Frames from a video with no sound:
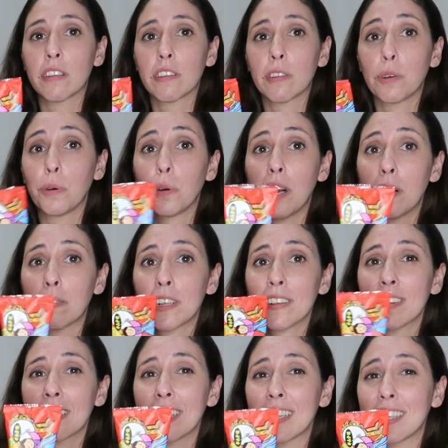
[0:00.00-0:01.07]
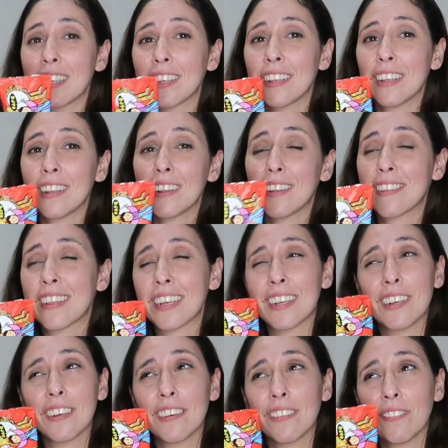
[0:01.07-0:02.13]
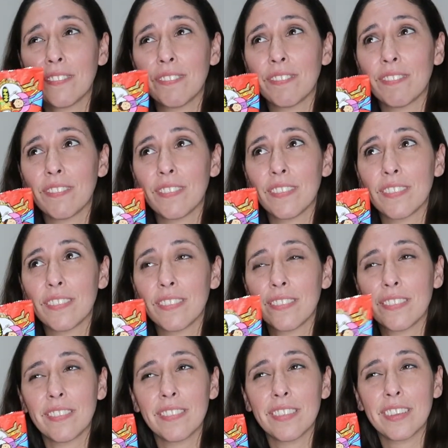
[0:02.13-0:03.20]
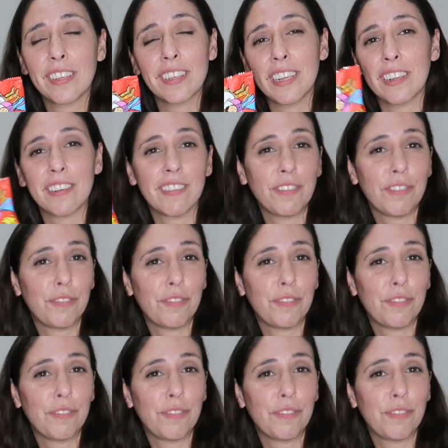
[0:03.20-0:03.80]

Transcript: So I'm guessing like it's like the